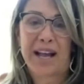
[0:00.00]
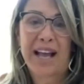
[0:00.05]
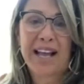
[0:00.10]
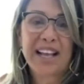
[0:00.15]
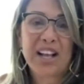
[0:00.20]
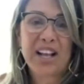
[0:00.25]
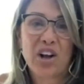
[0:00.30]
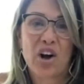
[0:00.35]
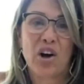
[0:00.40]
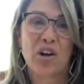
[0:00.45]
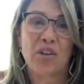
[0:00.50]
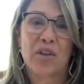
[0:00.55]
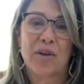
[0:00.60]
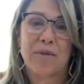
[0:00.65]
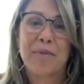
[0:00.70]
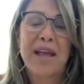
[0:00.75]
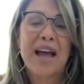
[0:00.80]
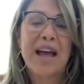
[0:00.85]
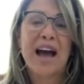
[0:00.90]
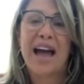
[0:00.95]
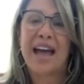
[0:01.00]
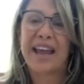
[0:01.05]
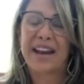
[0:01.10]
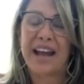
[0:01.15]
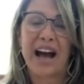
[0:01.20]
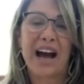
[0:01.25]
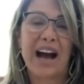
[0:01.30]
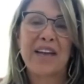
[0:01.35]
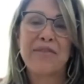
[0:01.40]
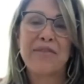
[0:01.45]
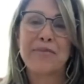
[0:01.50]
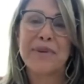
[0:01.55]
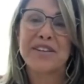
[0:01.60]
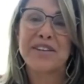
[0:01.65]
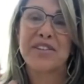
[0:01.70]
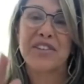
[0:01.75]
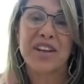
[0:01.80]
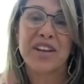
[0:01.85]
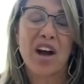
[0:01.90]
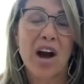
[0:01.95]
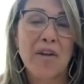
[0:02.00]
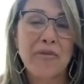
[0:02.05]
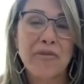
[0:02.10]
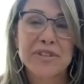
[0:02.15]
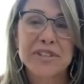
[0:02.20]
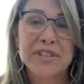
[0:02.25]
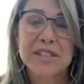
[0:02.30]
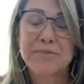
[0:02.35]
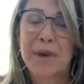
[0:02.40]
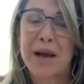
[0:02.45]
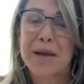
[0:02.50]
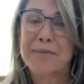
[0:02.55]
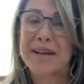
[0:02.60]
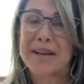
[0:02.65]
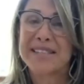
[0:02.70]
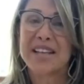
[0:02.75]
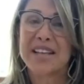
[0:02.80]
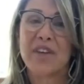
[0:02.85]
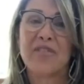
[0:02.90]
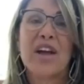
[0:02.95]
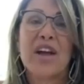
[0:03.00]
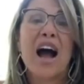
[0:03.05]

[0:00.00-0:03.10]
I can call them, and I've been to the conferences by myself.